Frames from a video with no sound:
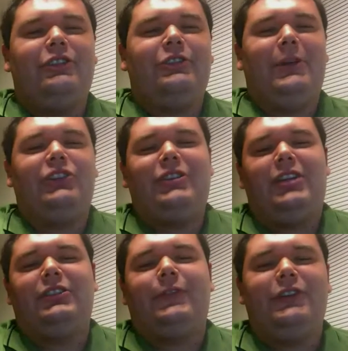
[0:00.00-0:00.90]
there's big
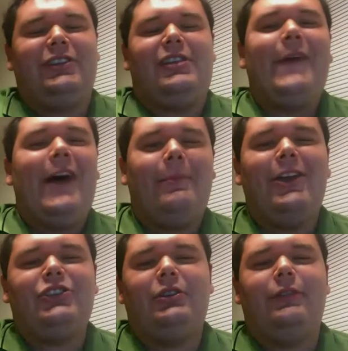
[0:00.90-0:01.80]
changes as far as like the
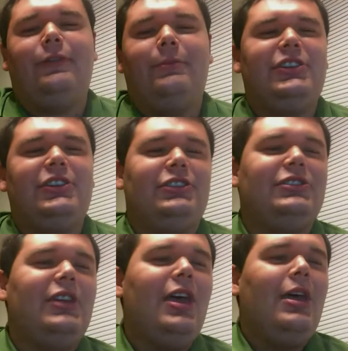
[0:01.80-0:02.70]
valuation of
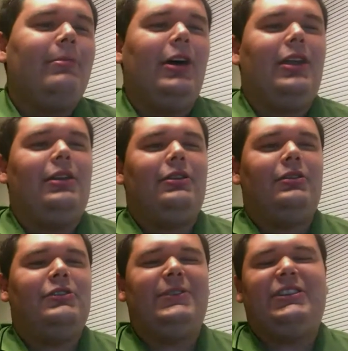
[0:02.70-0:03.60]
positions, but
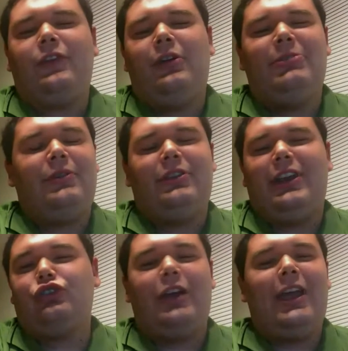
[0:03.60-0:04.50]
specifically between
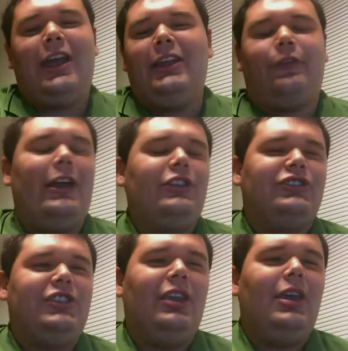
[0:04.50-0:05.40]
like trades, free
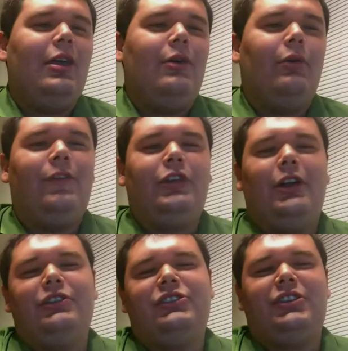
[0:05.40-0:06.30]
agency, what have you
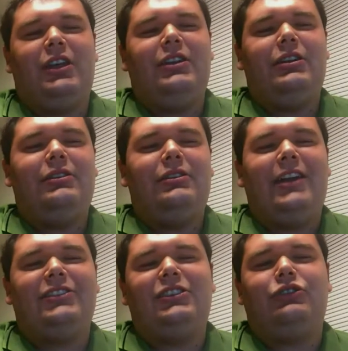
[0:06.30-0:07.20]
noticed in
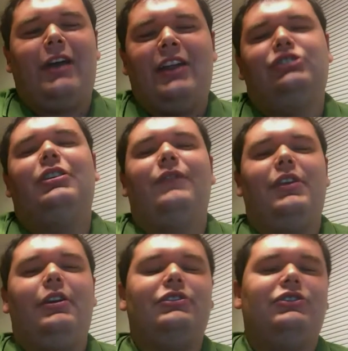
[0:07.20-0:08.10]
Dynasty strategy over the
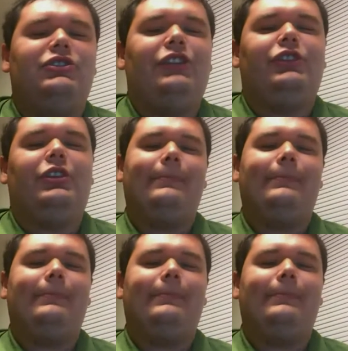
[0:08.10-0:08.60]
years changing?